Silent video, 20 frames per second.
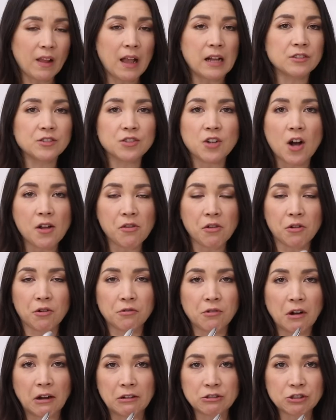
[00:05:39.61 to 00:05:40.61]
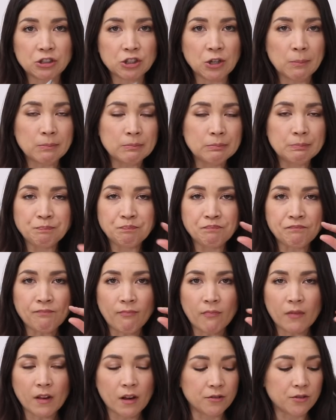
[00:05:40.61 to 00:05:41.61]
It's got the crunch,
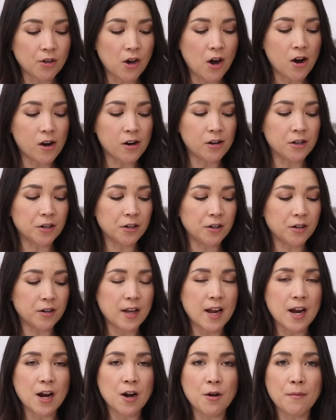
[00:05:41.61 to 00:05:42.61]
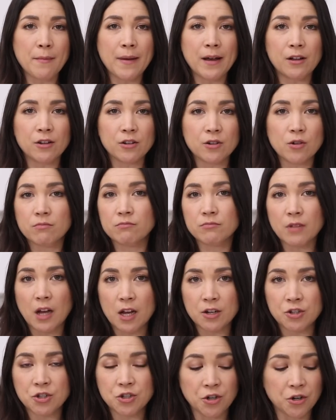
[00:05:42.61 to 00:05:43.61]
the hard caramel
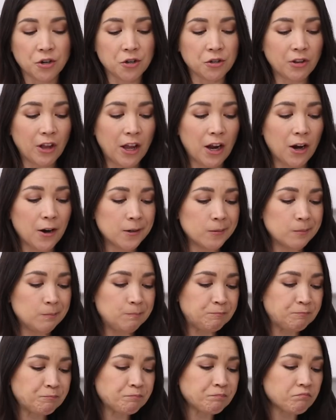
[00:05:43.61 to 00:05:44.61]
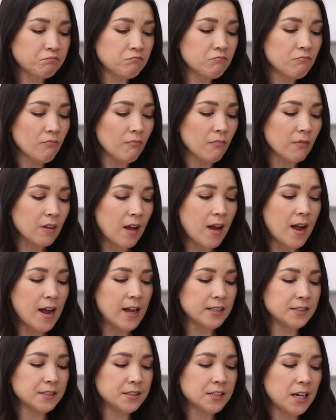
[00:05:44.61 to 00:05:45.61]
sugar layer,
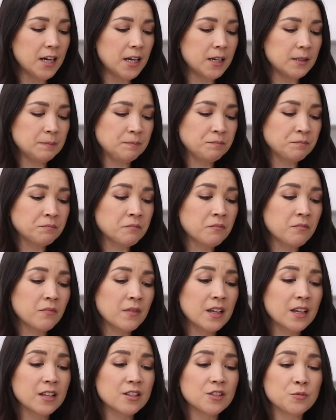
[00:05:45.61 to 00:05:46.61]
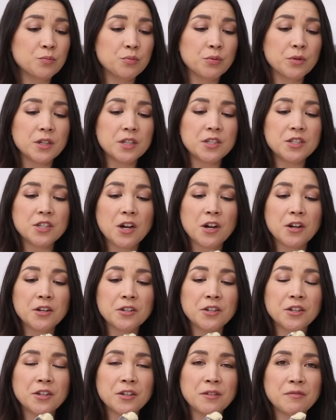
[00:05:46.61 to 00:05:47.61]
and it's pretty
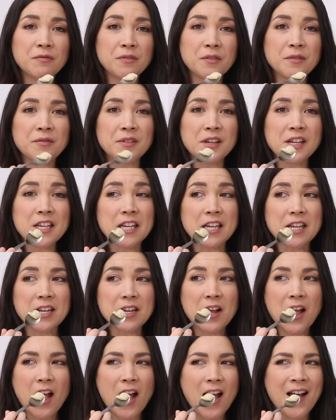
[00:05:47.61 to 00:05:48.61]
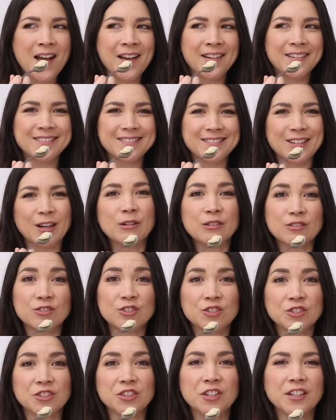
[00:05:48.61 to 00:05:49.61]
darn good for vegan. No, it's
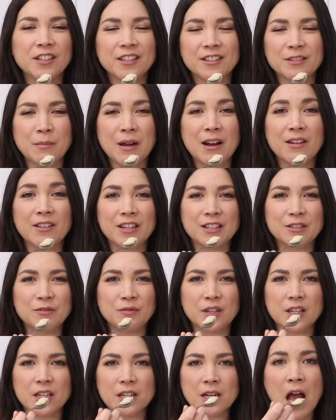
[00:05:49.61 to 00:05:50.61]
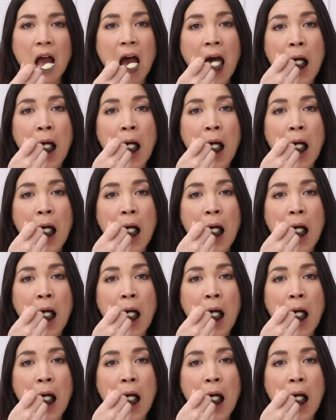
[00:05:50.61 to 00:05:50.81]
just good. It doesn't matter that it's vegan.